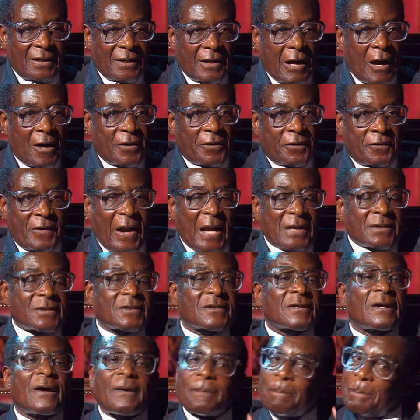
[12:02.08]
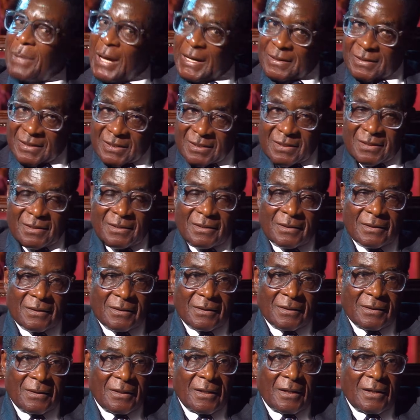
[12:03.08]
in our thrust, but
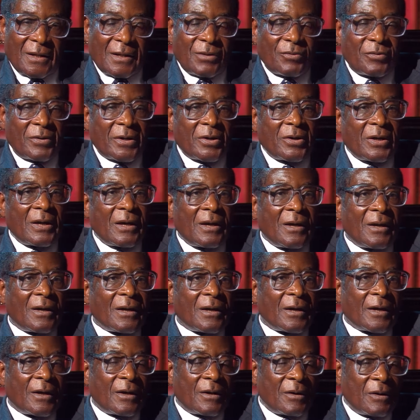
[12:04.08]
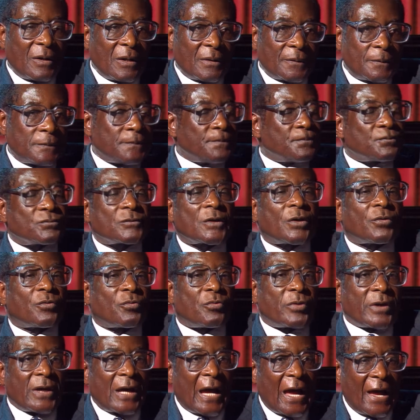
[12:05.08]
we
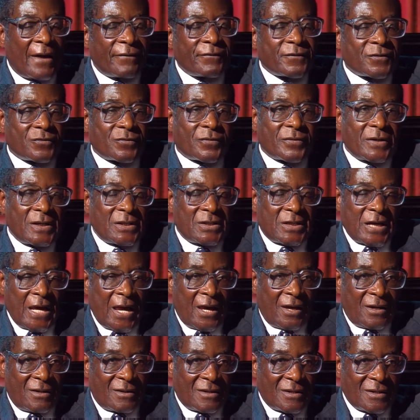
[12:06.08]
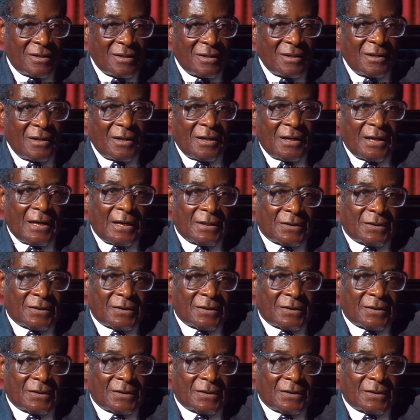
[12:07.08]
have to retain a